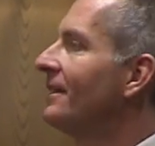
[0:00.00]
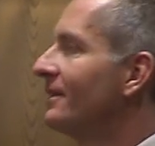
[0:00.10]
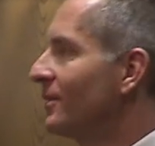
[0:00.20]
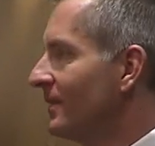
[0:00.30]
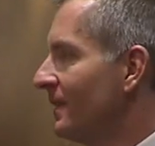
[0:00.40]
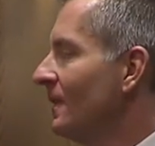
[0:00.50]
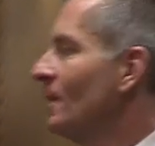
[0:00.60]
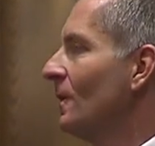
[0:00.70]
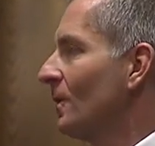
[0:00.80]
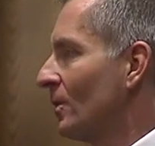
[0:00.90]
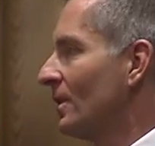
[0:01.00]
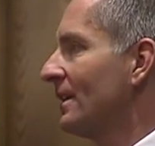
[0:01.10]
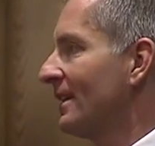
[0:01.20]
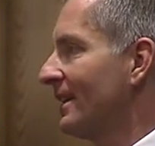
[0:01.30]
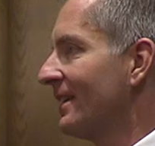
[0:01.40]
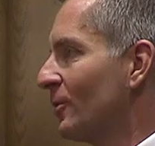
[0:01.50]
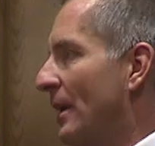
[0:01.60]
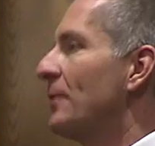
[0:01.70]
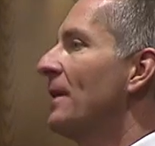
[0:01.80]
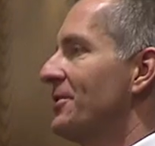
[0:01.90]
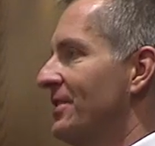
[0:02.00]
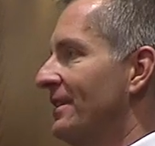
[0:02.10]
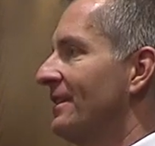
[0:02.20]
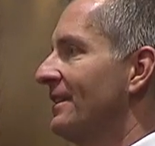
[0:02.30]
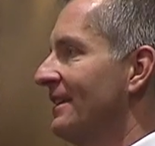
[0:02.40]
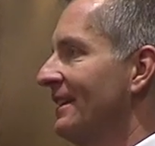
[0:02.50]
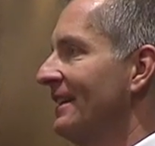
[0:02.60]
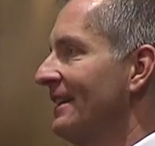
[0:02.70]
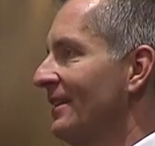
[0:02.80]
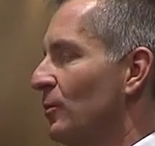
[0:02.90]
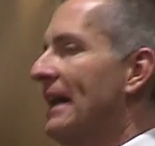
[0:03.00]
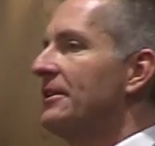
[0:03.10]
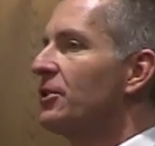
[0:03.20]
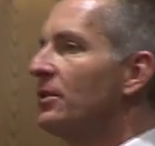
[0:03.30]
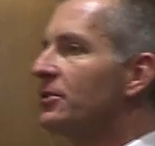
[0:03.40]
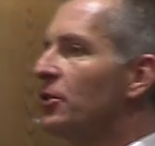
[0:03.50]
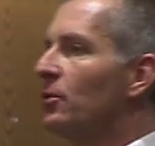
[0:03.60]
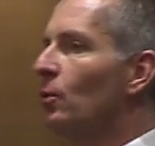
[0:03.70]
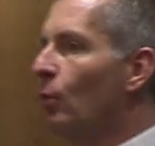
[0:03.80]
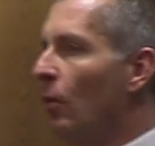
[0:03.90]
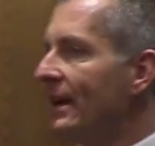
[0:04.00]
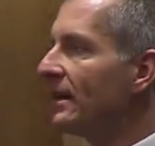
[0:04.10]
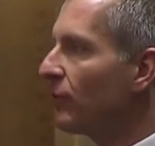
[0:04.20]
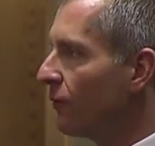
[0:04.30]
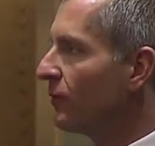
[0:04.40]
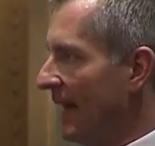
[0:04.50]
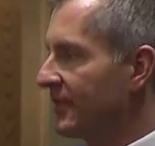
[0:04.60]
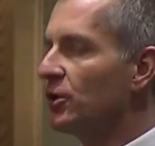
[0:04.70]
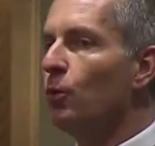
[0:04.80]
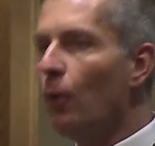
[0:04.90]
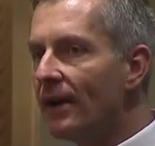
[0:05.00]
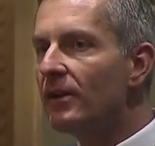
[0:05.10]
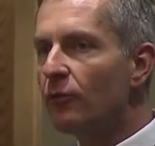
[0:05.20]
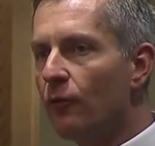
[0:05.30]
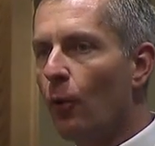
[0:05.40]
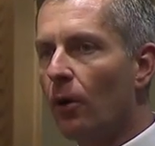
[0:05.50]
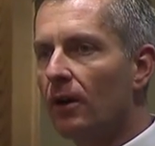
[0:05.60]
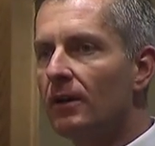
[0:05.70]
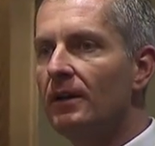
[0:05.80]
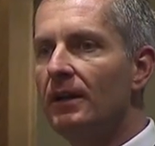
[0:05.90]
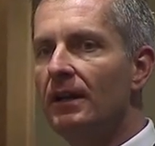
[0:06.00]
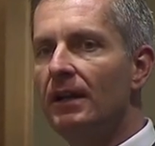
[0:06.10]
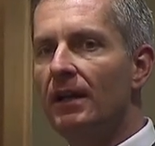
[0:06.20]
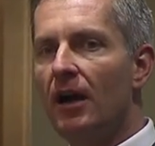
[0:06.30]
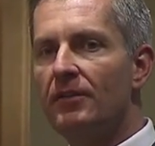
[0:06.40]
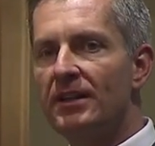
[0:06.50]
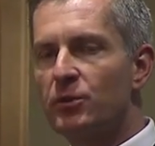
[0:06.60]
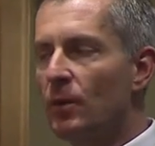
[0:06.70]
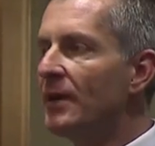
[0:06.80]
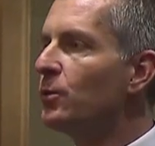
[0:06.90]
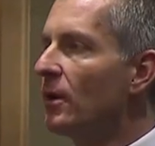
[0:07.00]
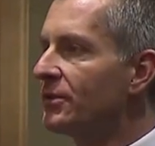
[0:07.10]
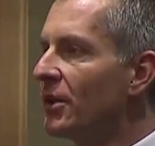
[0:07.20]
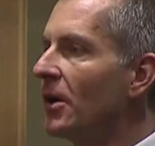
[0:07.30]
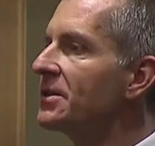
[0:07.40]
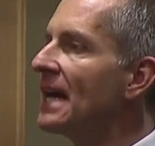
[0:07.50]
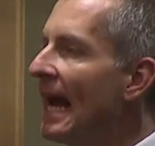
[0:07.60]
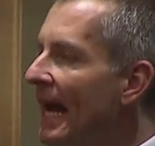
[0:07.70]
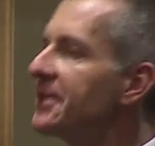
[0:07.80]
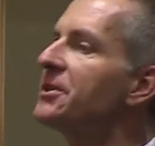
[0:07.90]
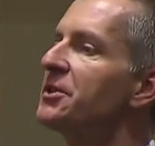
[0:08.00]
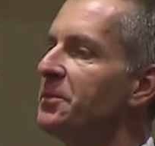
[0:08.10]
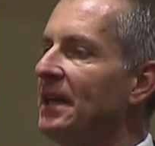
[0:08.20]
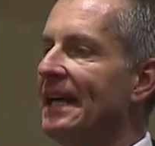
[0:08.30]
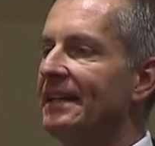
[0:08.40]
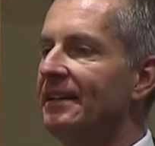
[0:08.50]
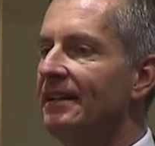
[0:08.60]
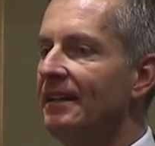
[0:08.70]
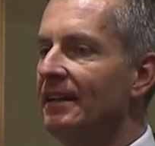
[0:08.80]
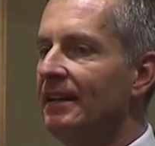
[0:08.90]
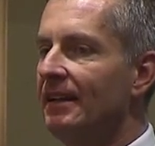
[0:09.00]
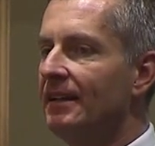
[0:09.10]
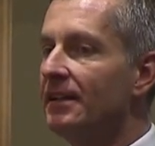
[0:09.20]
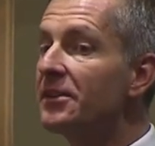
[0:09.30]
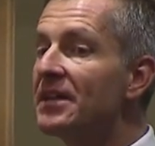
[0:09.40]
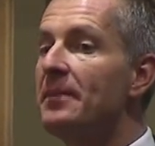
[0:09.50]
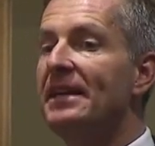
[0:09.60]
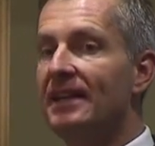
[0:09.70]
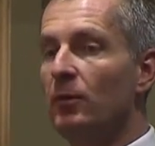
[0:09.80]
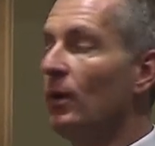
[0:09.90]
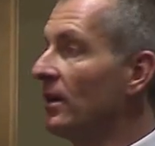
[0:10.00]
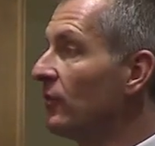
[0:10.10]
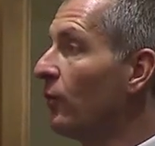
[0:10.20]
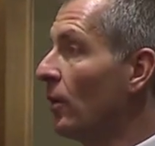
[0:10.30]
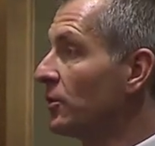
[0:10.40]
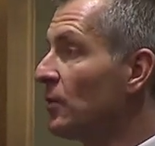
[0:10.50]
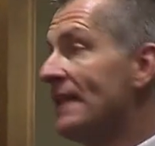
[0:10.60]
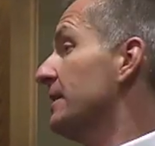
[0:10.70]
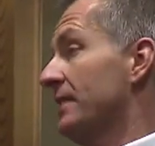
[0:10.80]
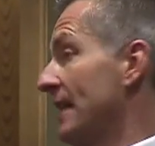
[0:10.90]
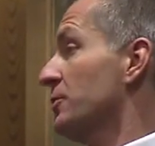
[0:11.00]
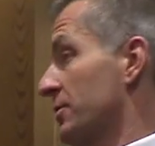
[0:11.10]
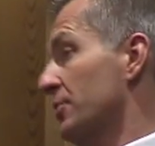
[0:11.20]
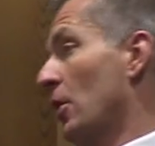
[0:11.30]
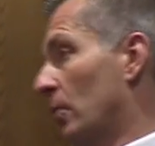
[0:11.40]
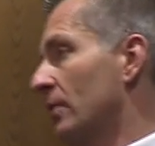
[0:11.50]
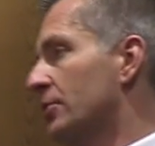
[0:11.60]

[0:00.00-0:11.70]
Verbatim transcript: our viewing? I mean, aren't great question this way? Right. So so one in yeah. So one in four of these red dwarf stars has such a planet. Does that mean that one in four transit? The answer is no.